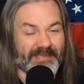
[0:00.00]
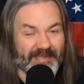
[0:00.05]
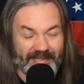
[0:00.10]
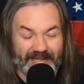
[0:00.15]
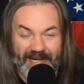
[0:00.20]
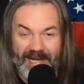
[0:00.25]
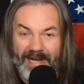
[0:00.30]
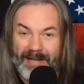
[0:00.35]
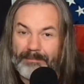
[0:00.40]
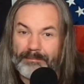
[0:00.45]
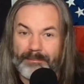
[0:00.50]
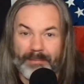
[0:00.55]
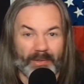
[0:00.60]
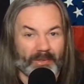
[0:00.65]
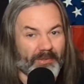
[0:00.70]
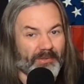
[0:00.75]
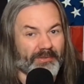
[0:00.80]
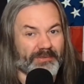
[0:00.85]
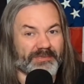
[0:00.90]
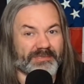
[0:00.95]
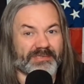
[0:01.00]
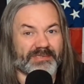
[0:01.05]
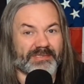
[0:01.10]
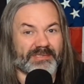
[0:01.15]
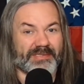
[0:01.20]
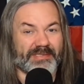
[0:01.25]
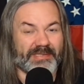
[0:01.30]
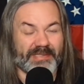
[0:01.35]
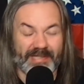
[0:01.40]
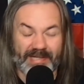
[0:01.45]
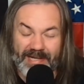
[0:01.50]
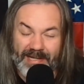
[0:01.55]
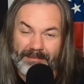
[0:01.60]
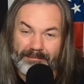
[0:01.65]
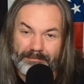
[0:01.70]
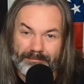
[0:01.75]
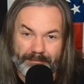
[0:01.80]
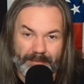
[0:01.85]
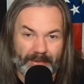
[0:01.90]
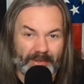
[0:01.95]
You got balls. You
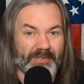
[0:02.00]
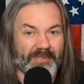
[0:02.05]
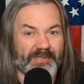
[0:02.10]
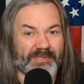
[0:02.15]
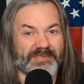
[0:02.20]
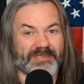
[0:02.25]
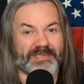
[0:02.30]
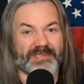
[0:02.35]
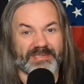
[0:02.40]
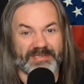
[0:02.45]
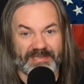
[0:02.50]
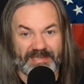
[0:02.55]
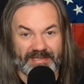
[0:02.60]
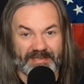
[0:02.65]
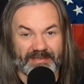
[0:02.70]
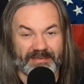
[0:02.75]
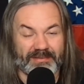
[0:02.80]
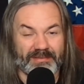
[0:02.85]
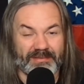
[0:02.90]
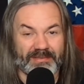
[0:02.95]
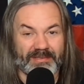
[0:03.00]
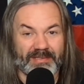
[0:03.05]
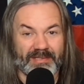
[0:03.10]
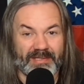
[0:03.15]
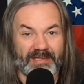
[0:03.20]
got balls of steel.